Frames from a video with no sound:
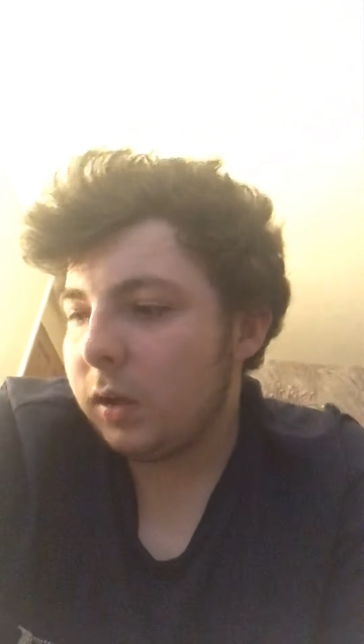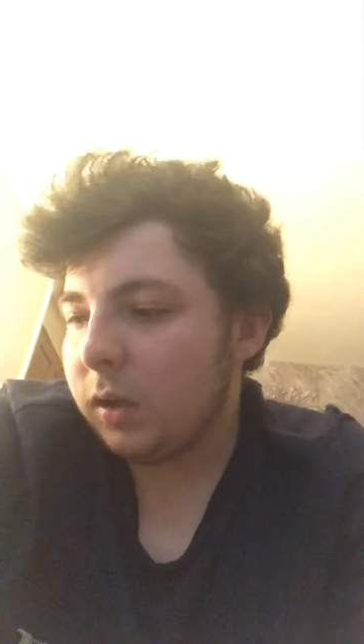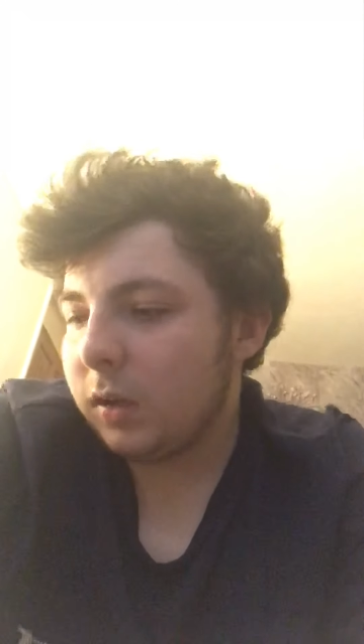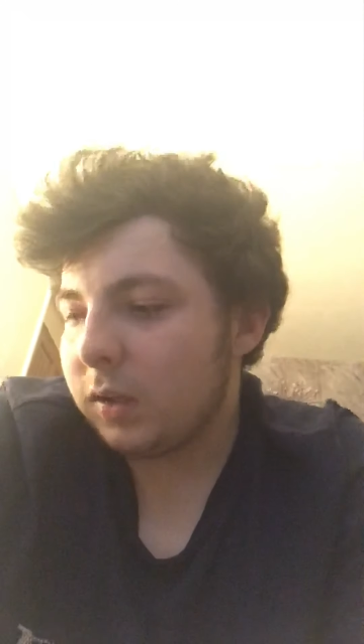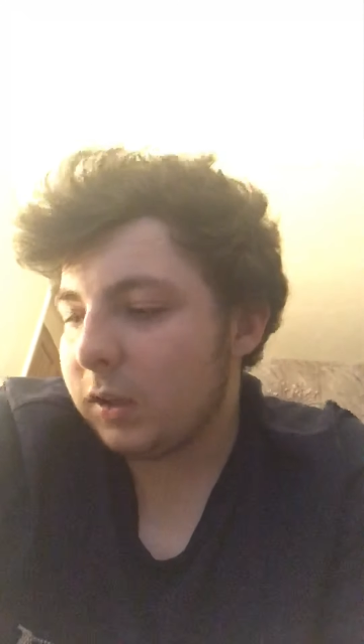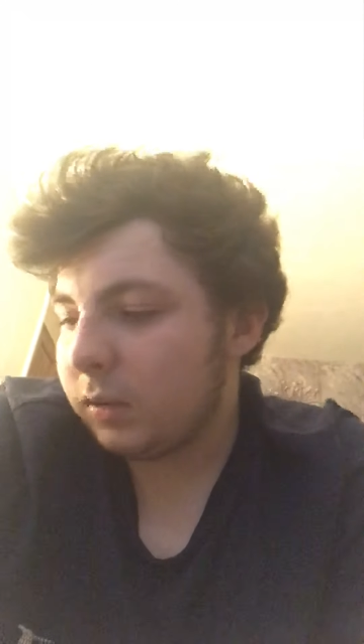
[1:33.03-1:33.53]

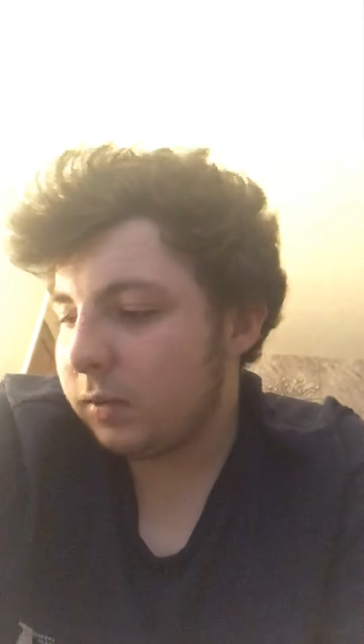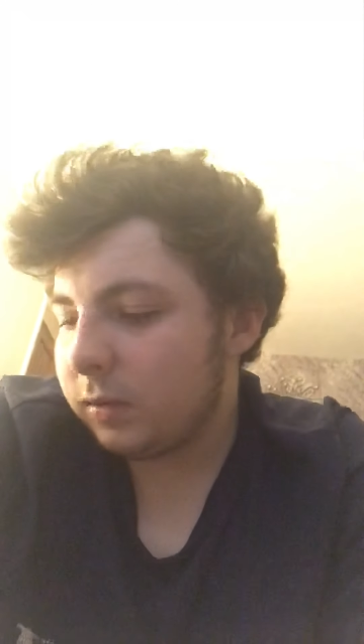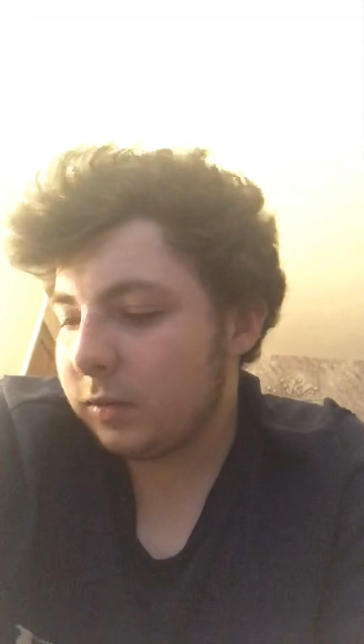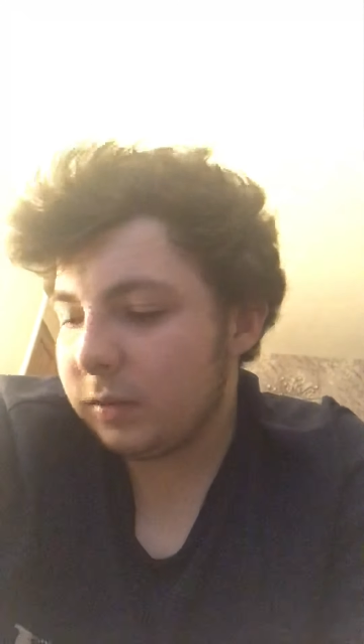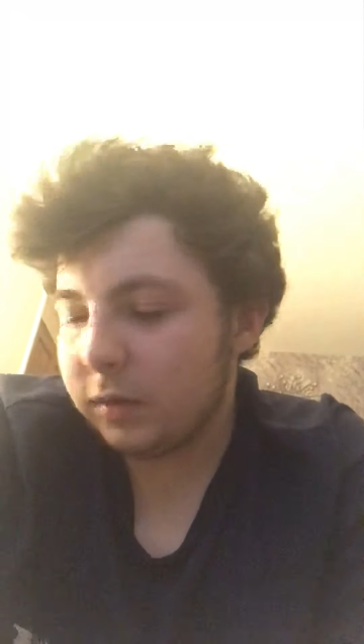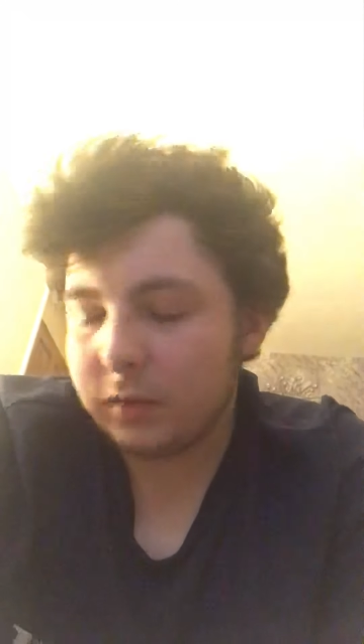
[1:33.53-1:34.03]
I
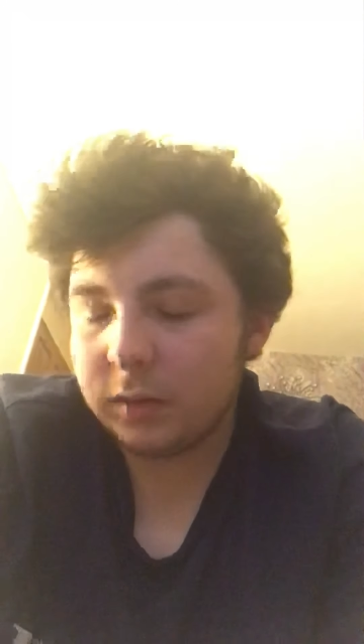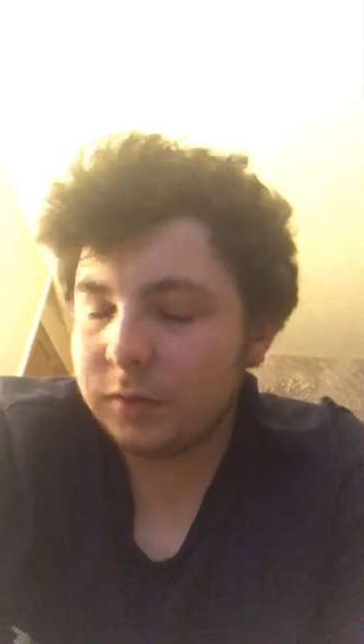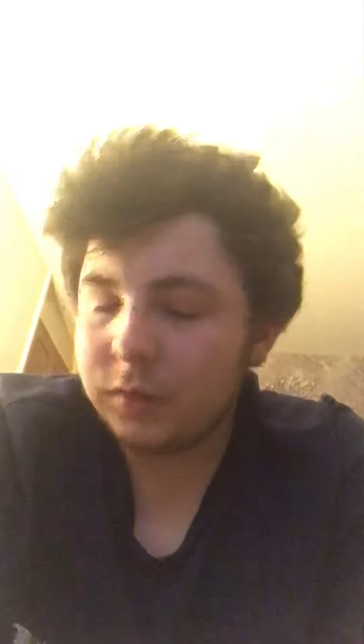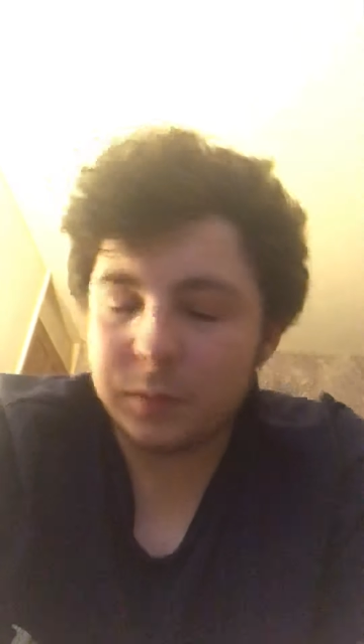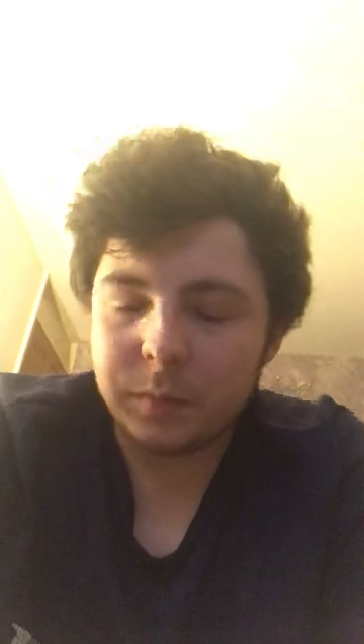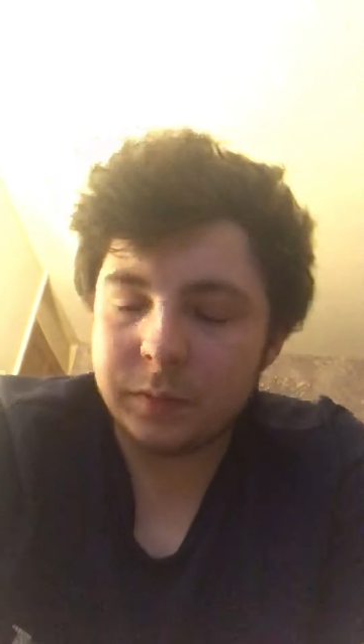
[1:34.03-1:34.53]

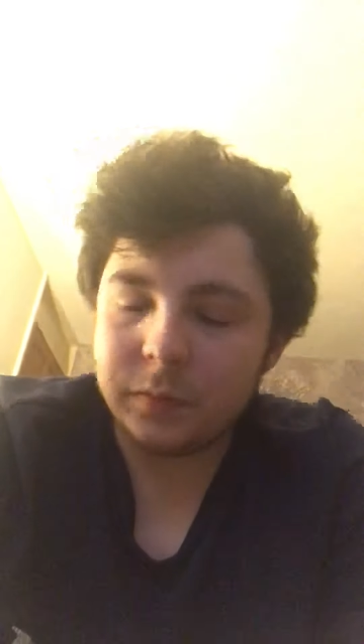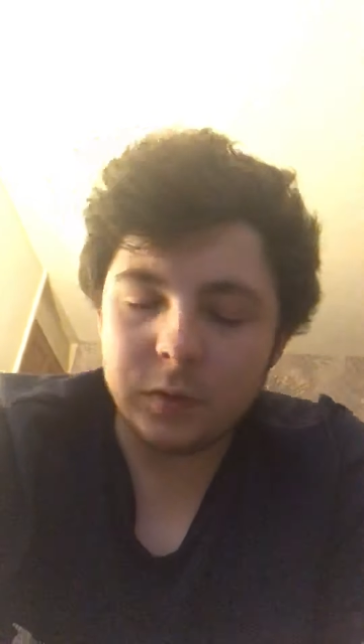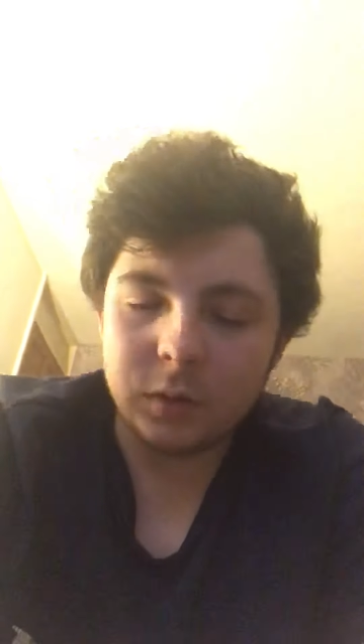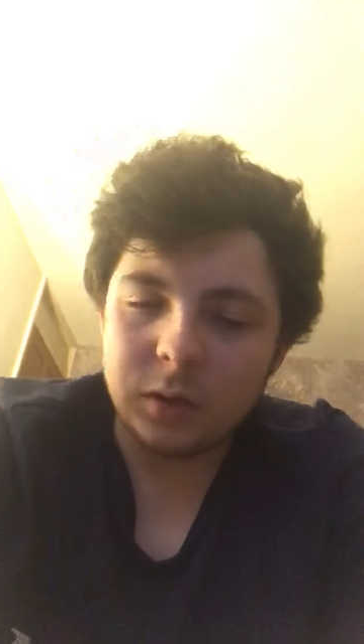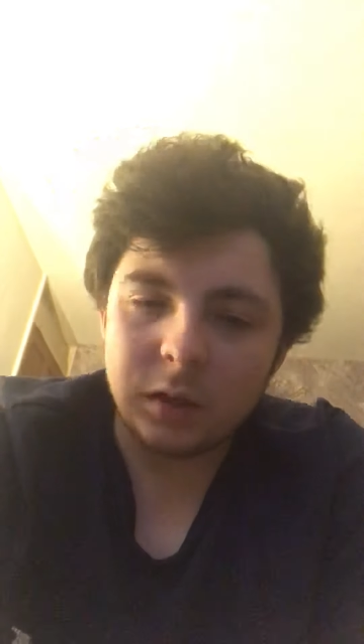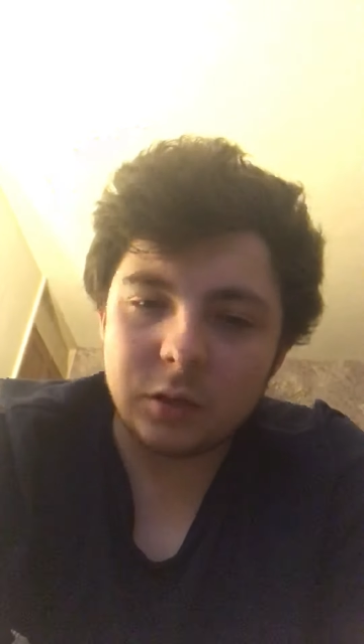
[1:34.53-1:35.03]

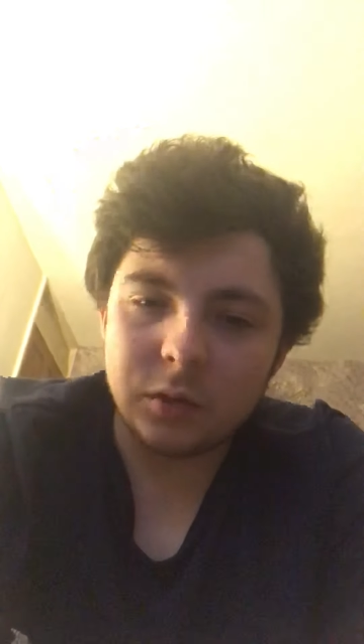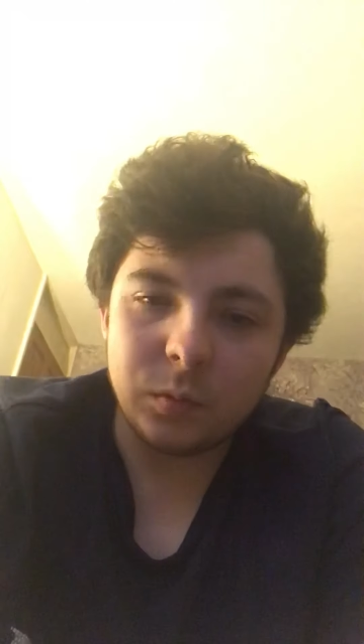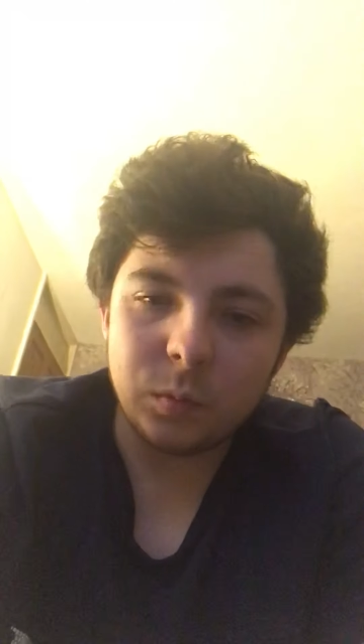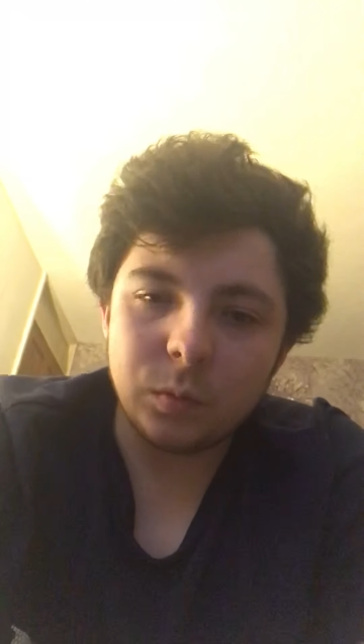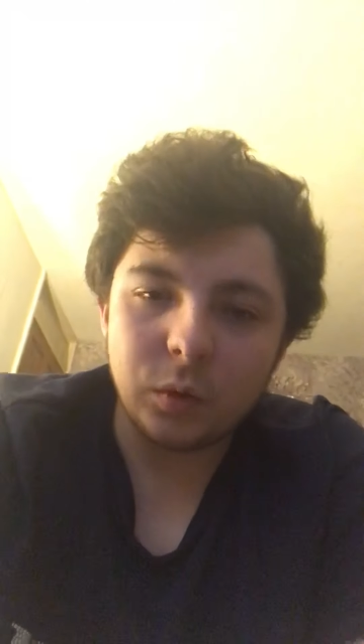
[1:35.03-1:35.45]
just